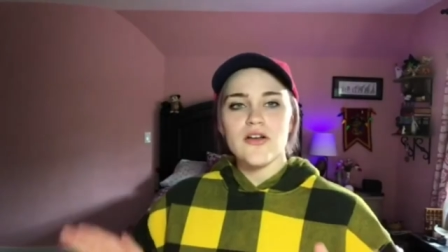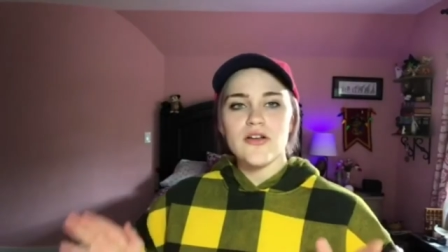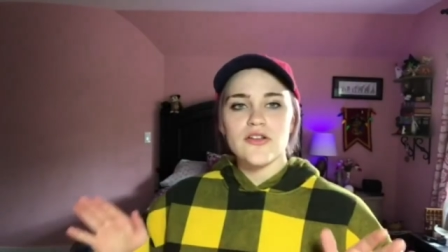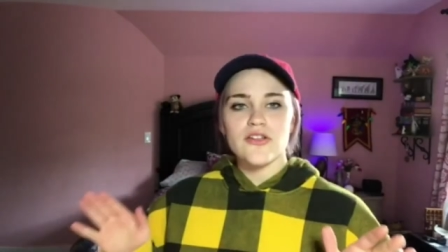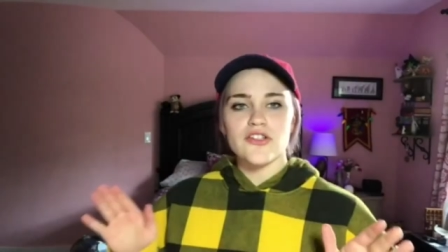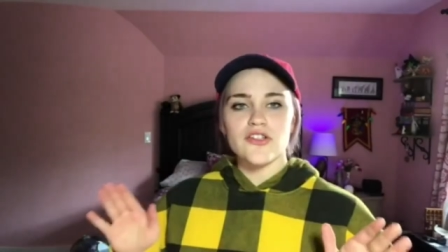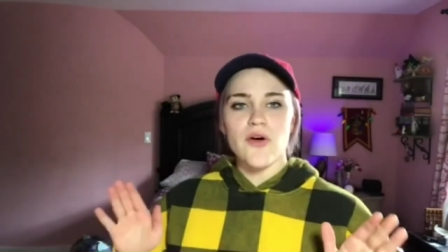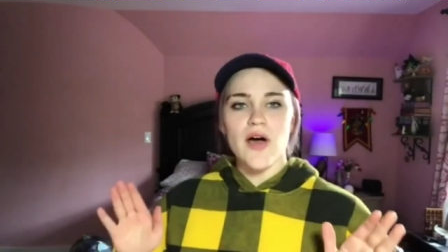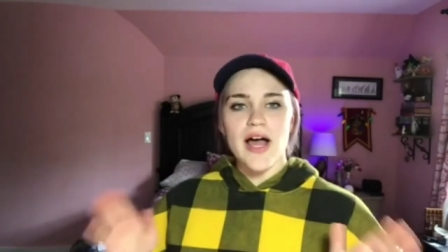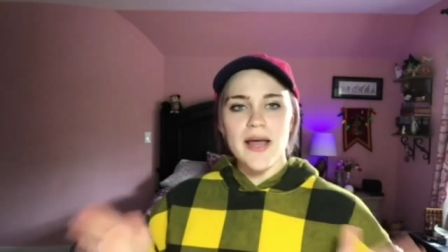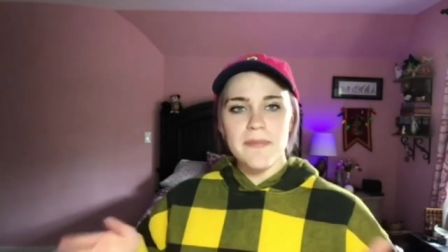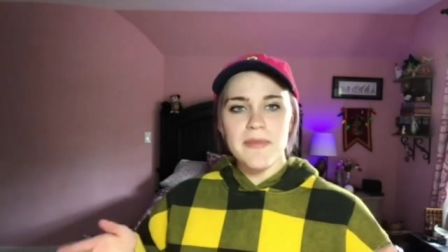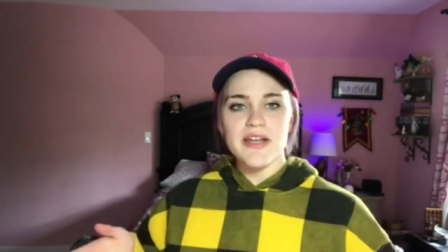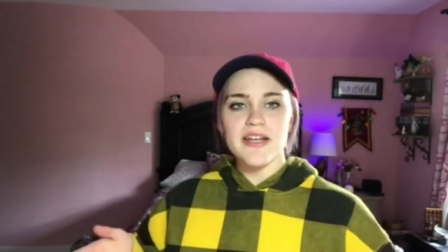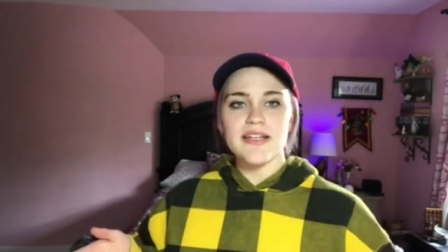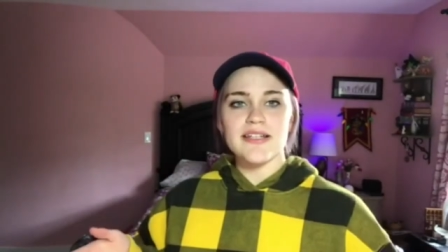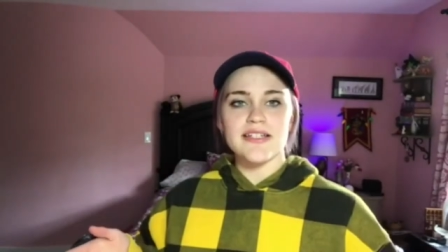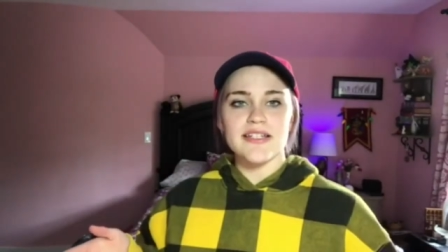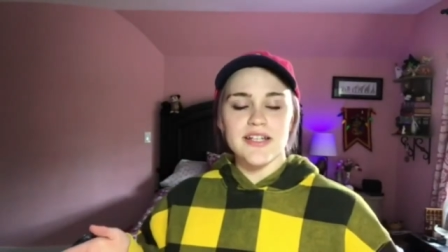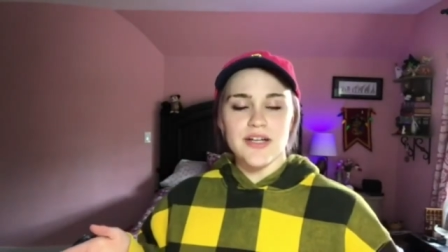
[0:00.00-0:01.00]
So I made a
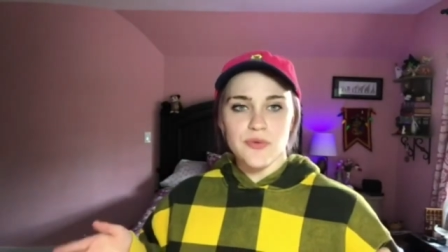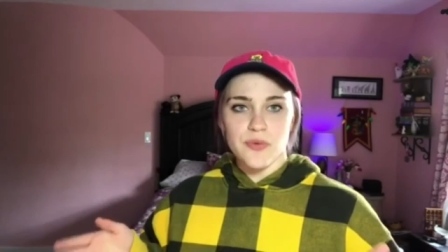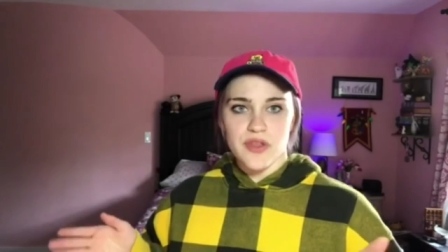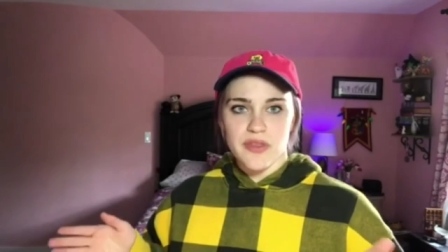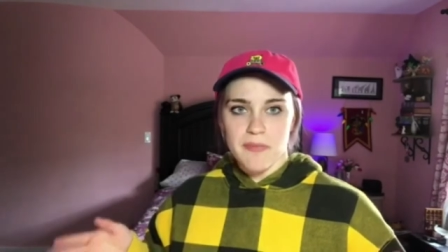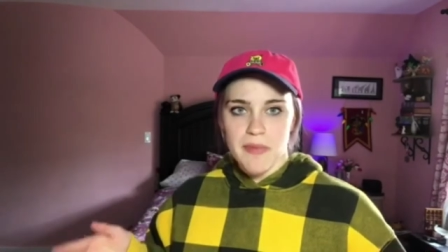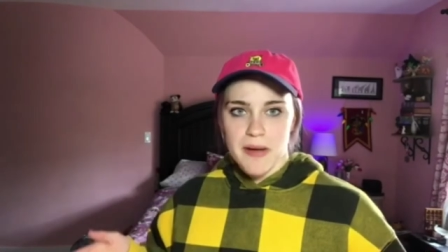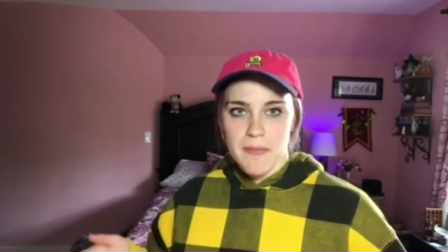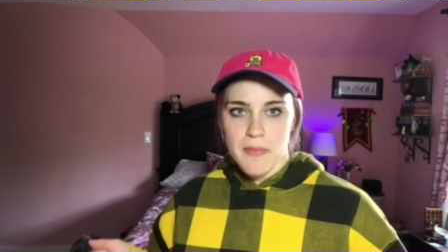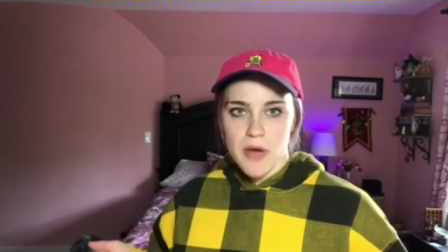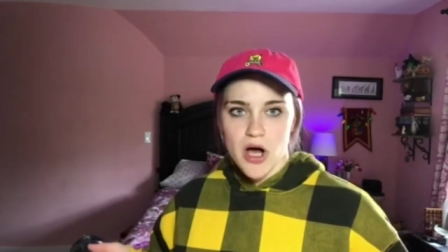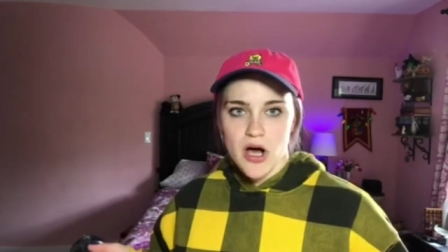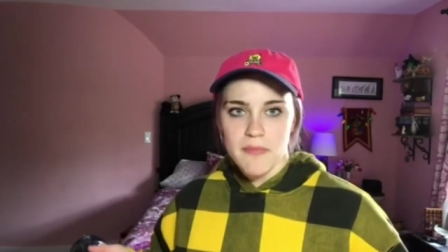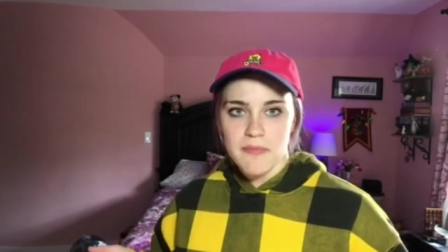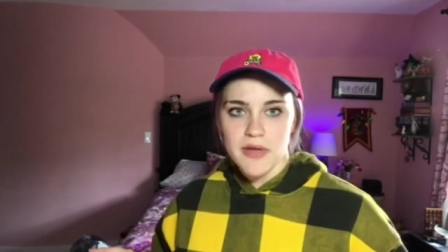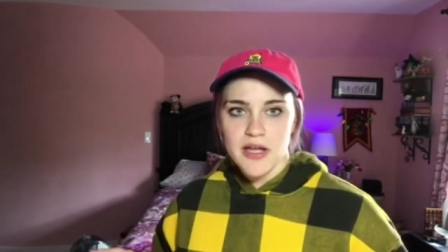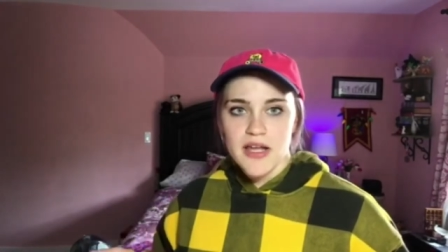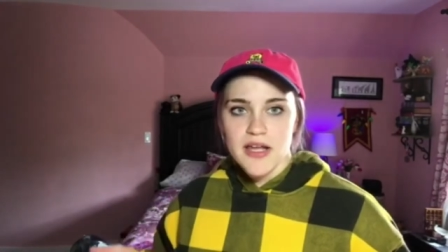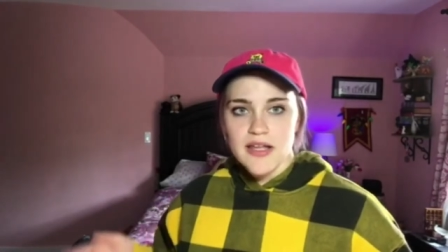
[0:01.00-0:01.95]
deal with my mom